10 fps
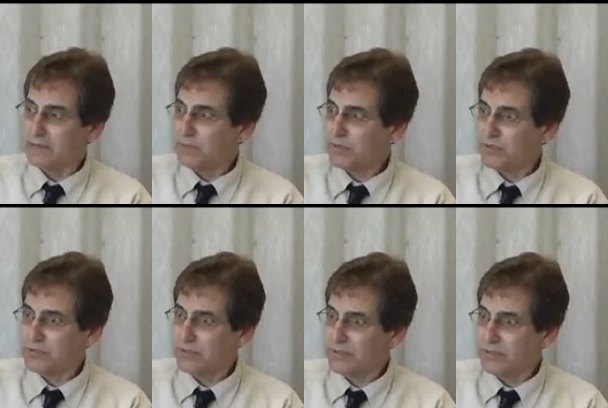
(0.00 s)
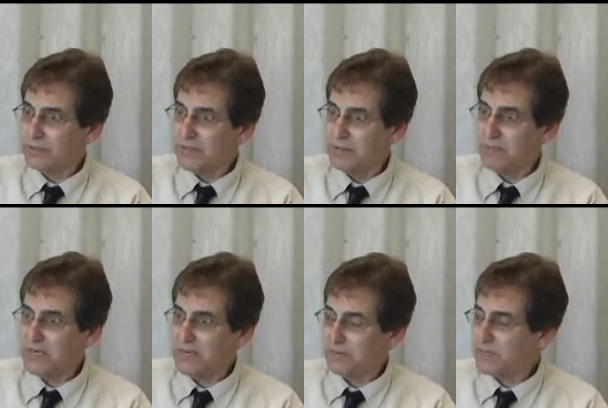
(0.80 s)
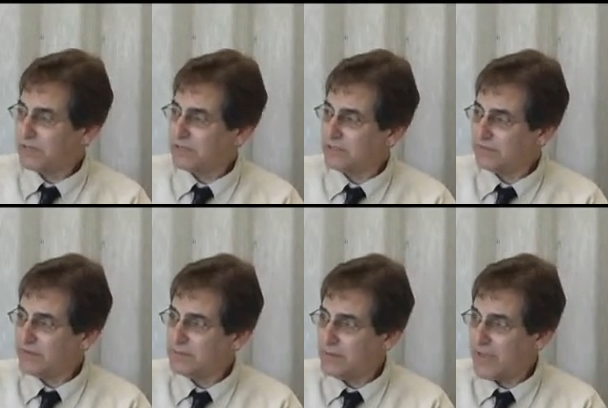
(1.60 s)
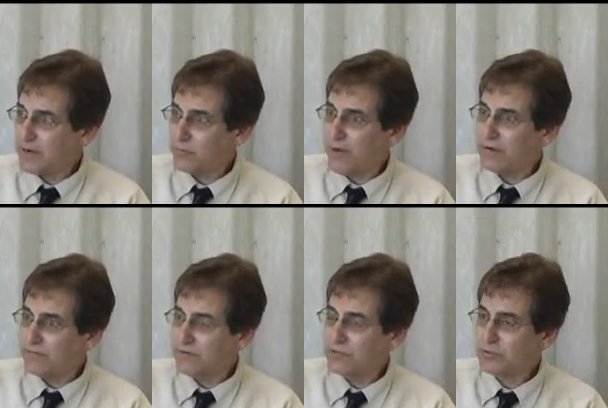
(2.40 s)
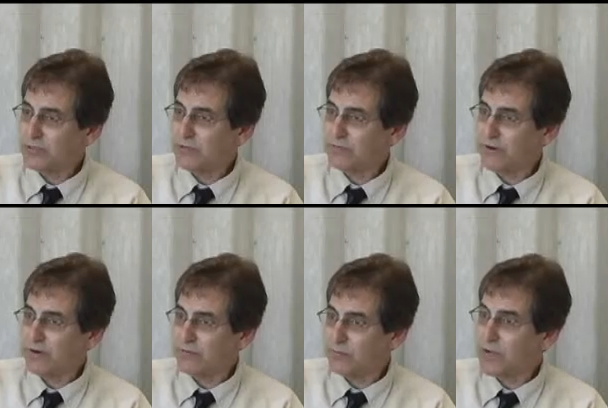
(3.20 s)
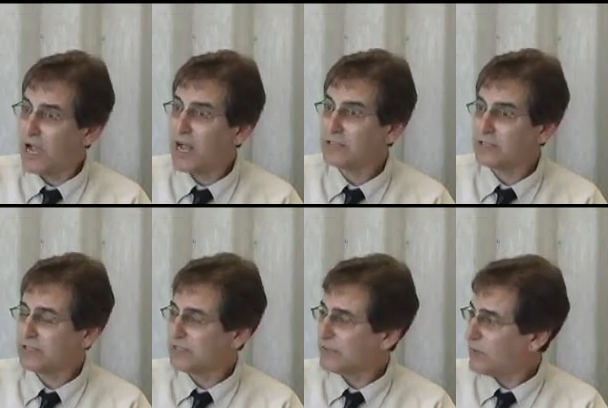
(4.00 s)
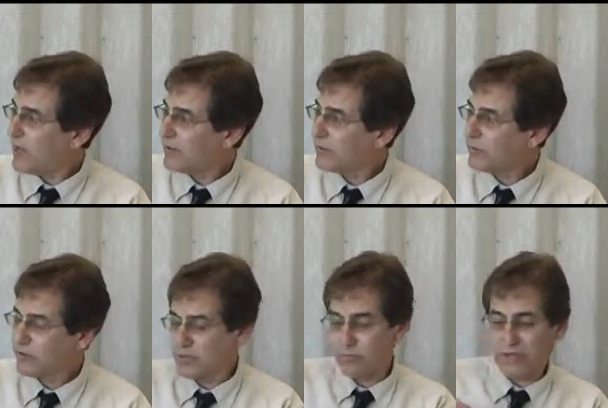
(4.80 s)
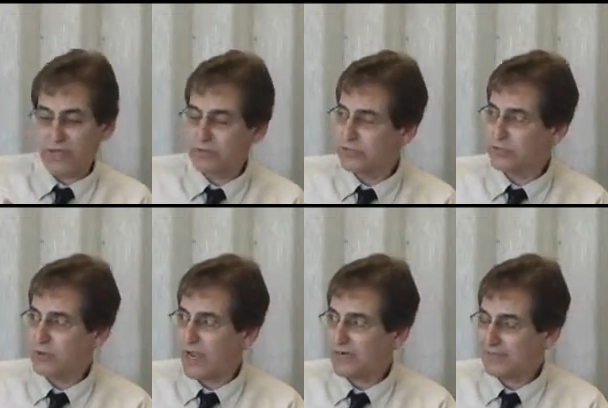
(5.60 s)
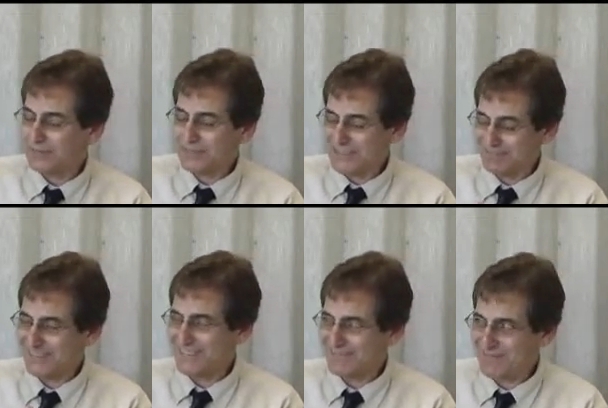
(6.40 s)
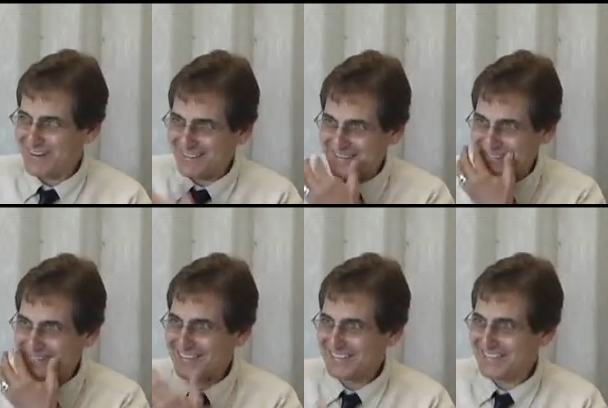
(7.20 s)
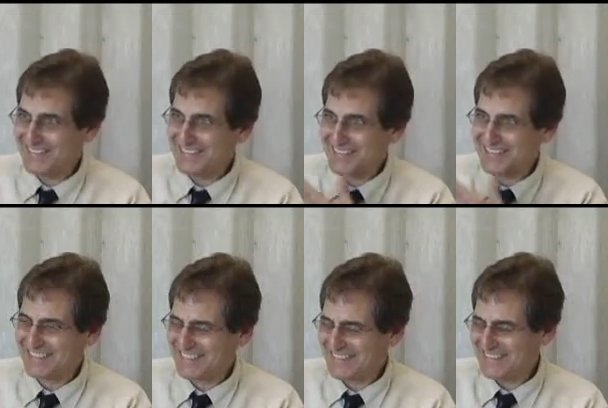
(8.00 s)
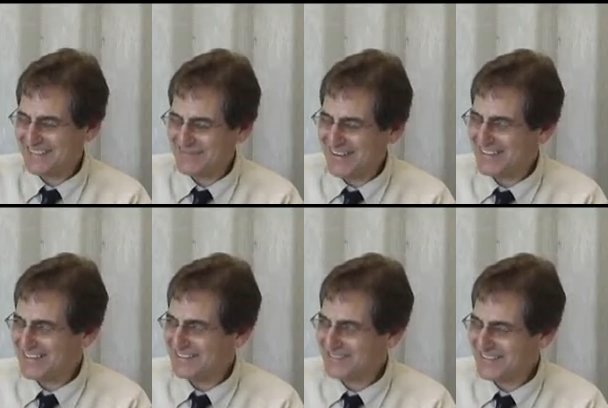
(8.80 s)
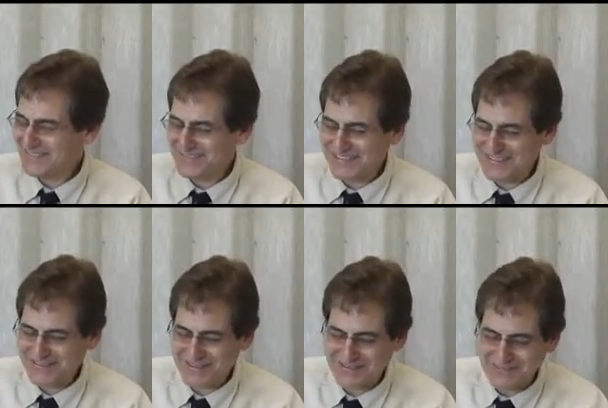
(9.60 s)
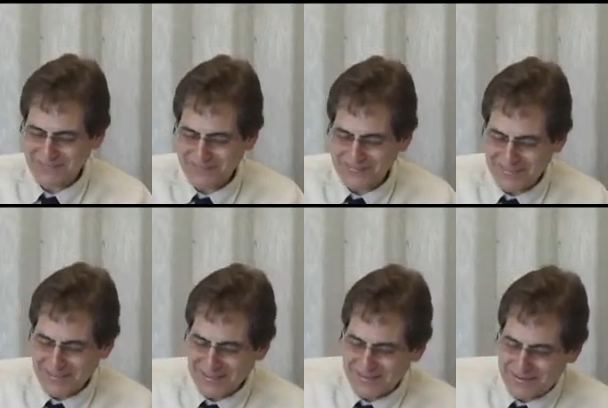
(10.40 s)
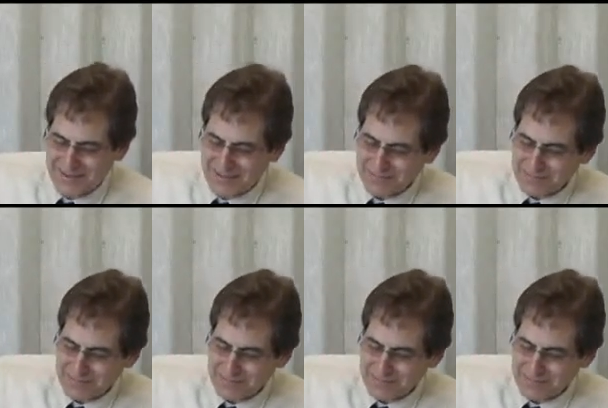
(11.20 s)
put those little immediate pieces of feedback right visually in front of them constantly while they're working without distracting them, and just put a smile on their face. You know, you can see the little smile on their face when they do it. Okay?